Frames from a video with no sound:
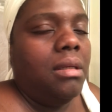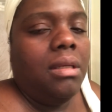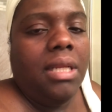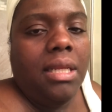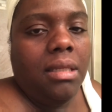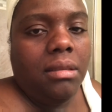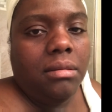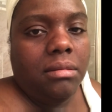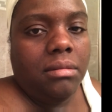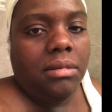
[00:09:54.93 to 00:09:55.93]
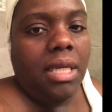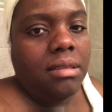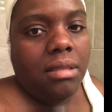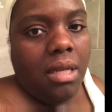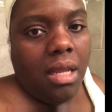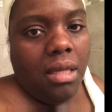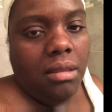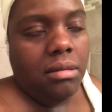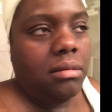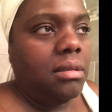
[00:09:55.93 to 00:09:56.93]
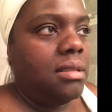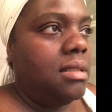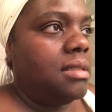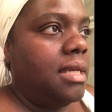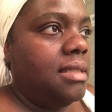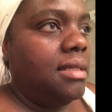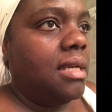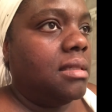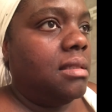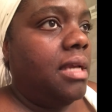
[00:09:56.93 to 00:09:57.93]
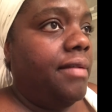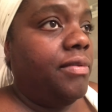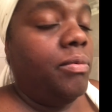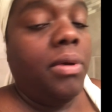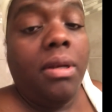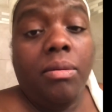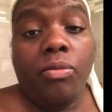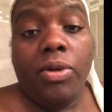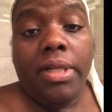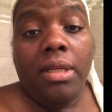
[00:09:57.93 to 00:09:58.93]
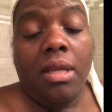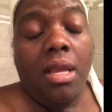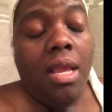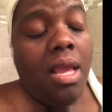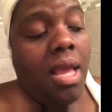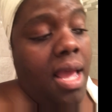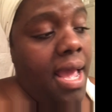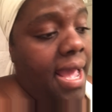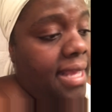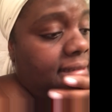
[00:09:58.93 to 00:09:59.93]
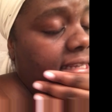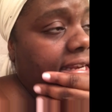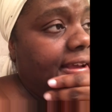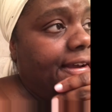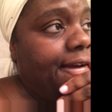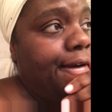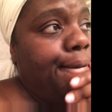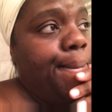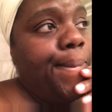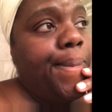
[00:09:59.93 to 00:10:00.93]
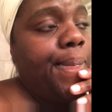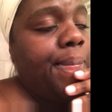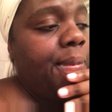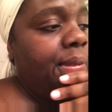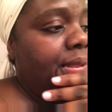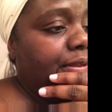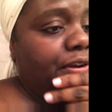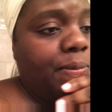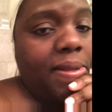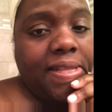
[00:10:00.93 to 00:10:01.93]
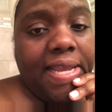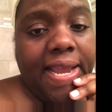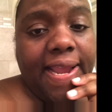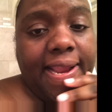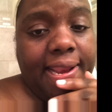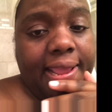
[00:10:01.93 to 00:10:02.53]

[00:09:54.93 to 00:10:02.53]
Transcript: late yesterday, because it's like technically after 1 a.m. I did a turpentine